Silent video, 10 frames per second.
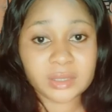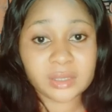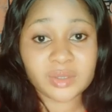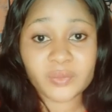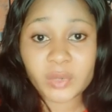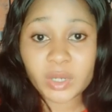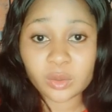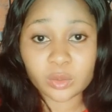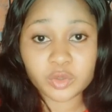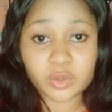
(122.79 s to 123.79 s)
It's a great
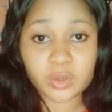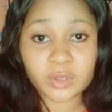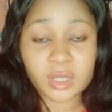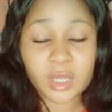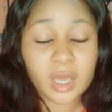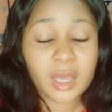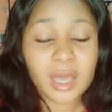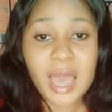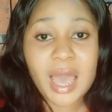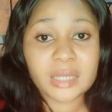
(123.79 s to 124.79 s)
lotion.
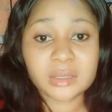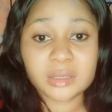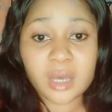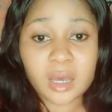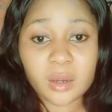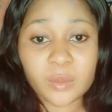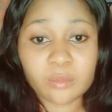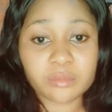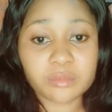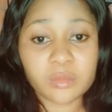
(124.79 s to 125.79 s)
And
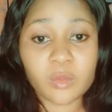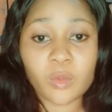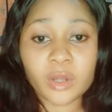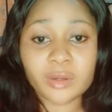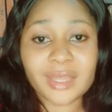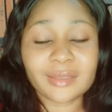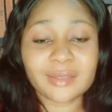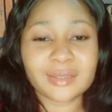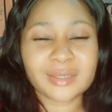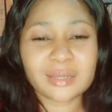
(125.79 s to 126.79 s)
one other
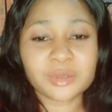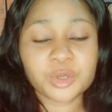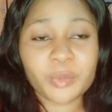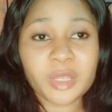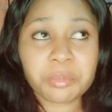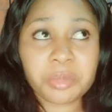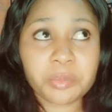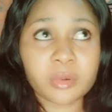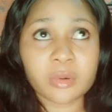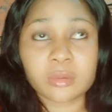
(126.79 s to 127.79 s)
thing is that so many
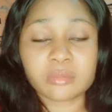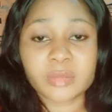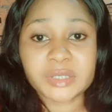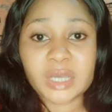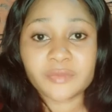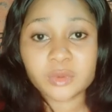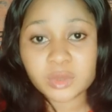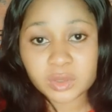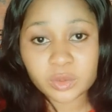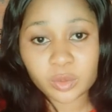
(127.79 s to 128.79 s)
people might have used
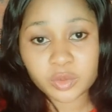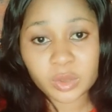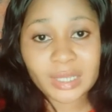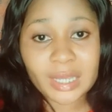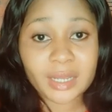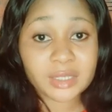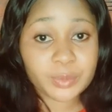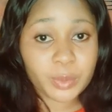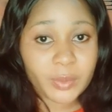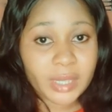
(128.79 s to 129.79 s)
this lotion and
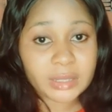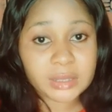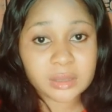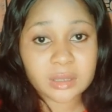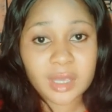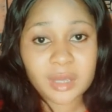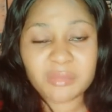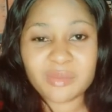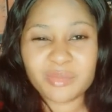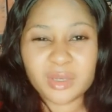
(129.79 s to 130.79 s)
experienced,
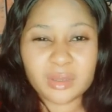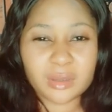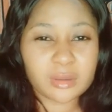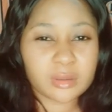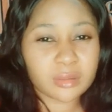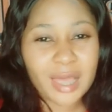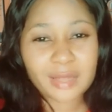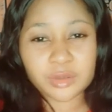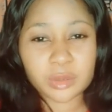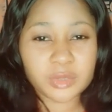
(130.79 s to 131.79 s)
maybe
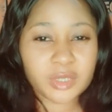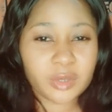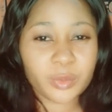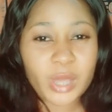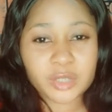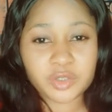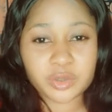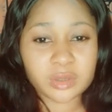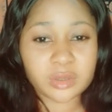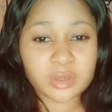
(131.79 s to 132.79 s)
had some skin
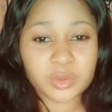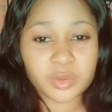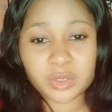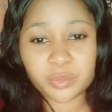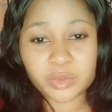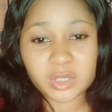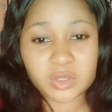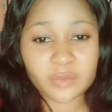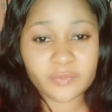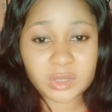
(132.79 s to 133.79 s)
reactions during the
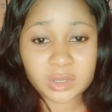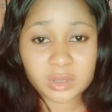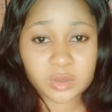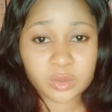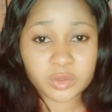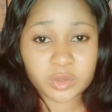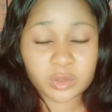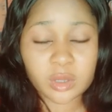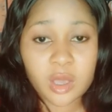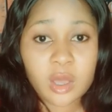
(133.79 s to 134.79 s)
process of using this
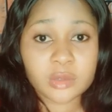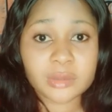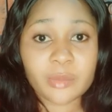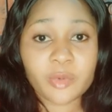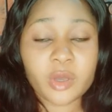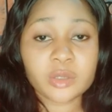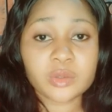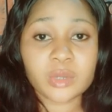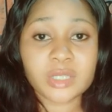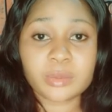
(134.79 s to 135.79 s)
lotion. So I'm going
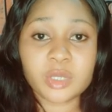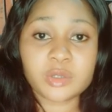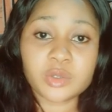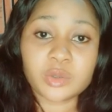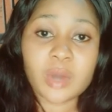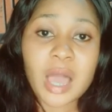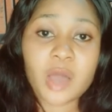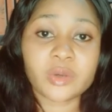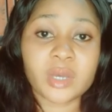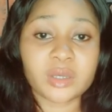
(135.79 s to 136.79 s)
to explain to you
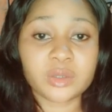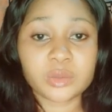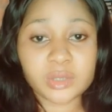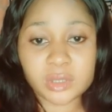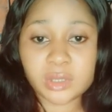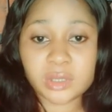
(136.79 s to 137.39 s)
how you can use it